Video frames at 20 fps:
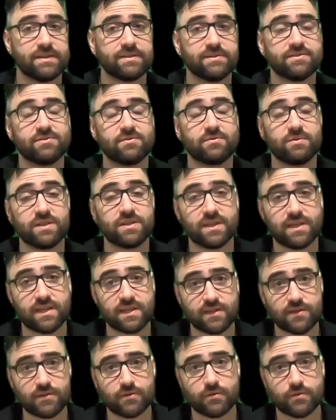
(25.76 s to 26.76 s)
to
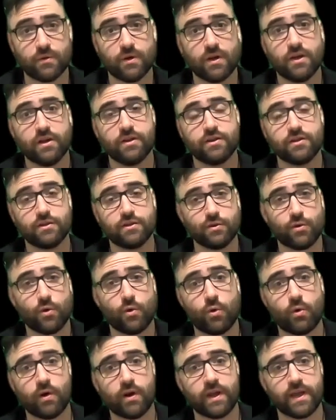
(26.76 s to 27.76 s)
heal
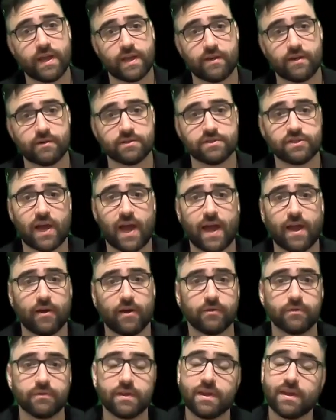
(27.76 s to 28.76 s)
your inner
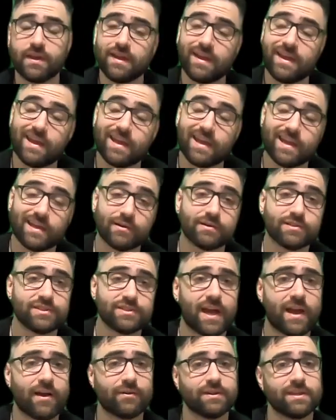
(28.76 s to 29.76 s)
child inner
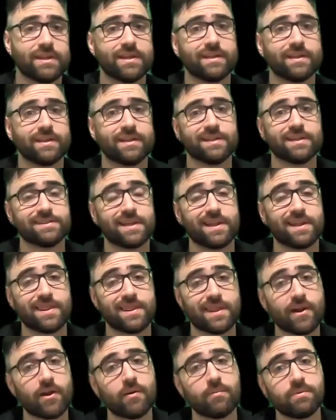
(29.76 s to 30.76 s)
child healing is a
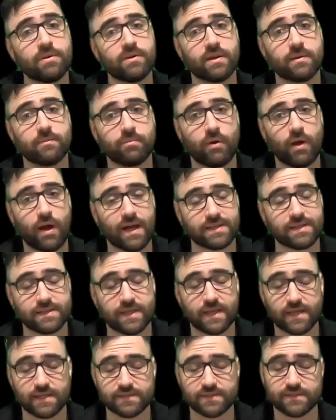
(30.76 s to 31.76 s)
therapeutic
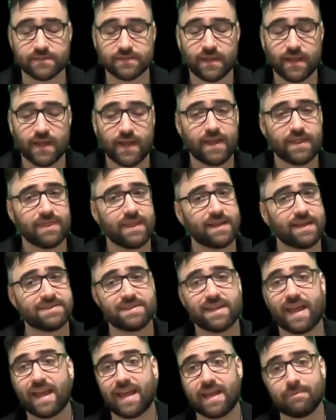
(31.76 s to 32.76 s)
process that's
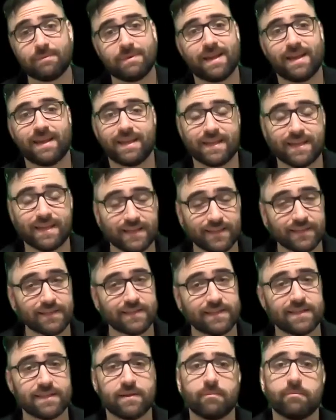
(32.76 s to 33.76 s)
aimed at healing
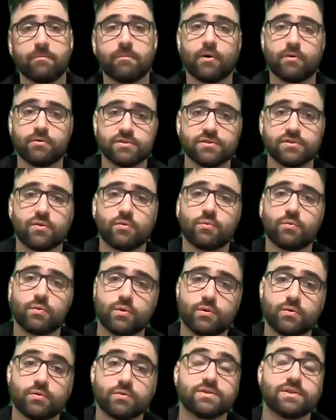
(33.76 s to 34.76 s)
the emotional
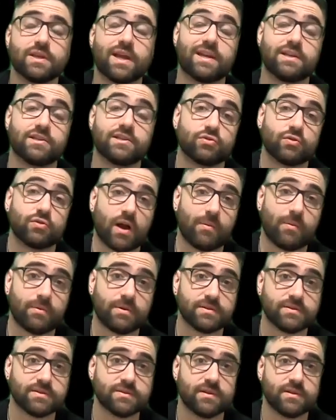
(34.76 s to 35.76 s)
wounds and
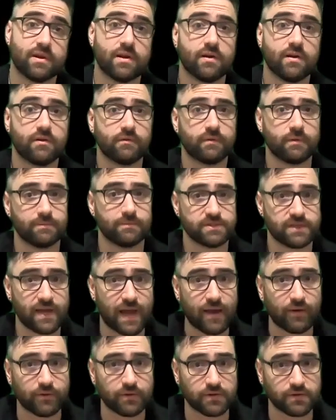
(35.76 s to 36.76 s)
traumas from
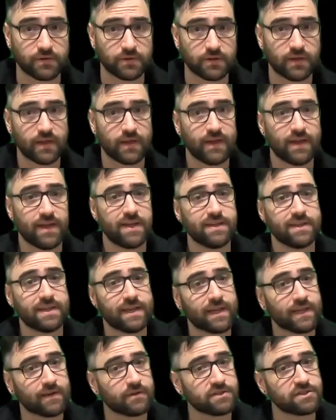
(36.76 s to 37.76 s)
childhood. The
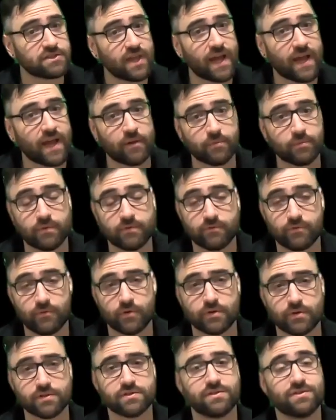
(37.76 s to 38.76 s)
inner child
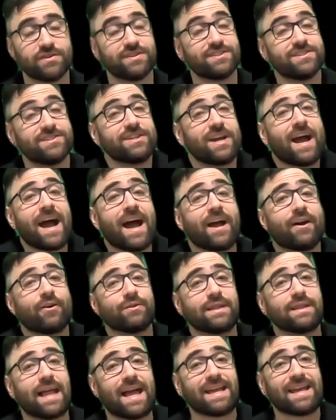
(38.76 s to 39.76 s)
refers to the
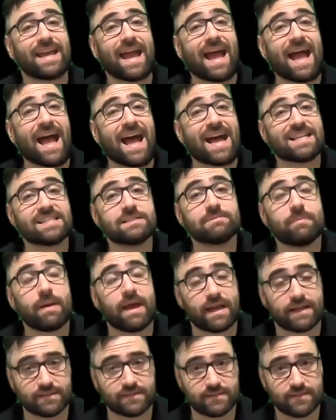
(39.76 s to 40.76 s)
childlike
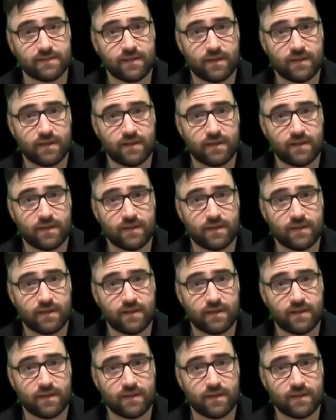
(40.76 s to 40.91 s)
aspect